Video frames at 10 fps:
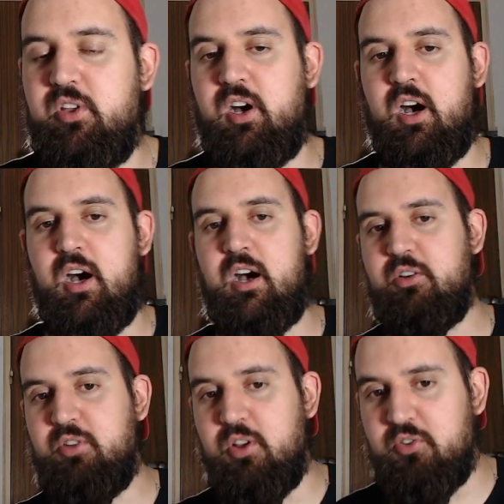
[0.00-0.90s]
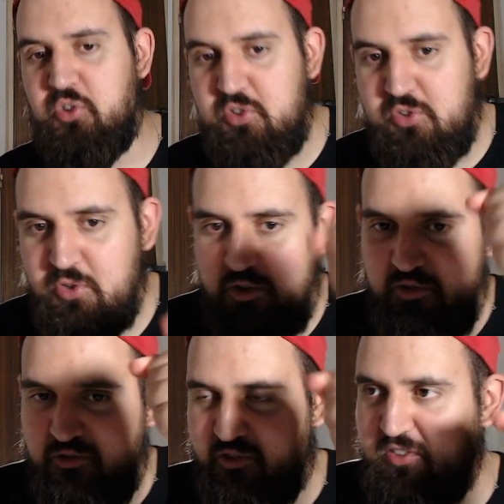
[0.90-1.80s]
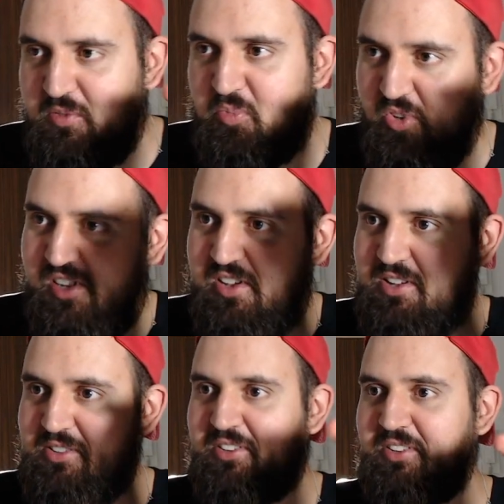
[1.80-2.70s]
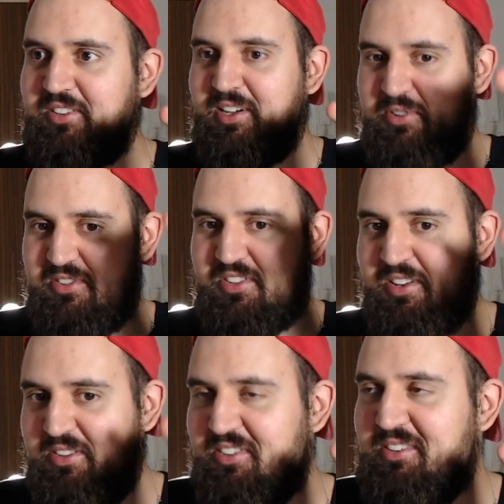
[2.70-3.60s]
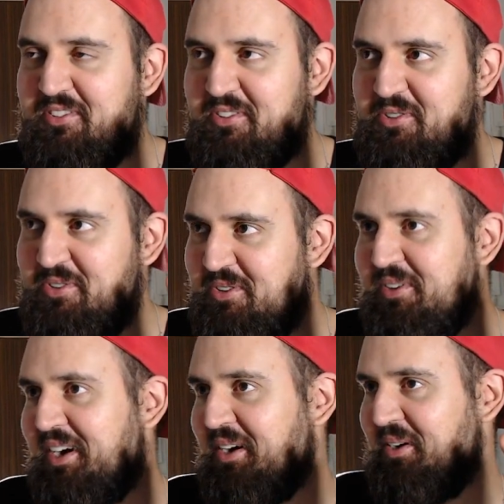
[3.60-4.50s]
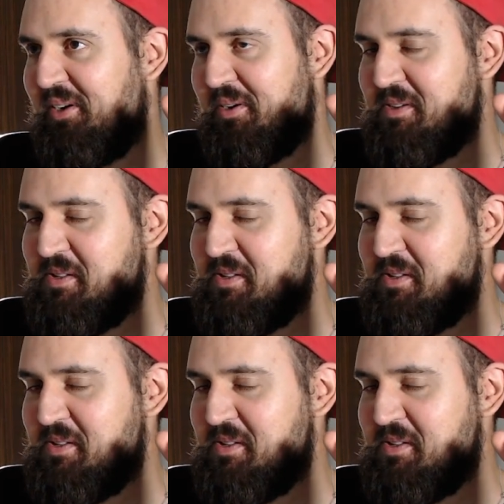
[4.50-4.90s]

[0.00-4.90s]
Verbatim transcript: there are, the youth is brilliant, uh, their results in school are uh,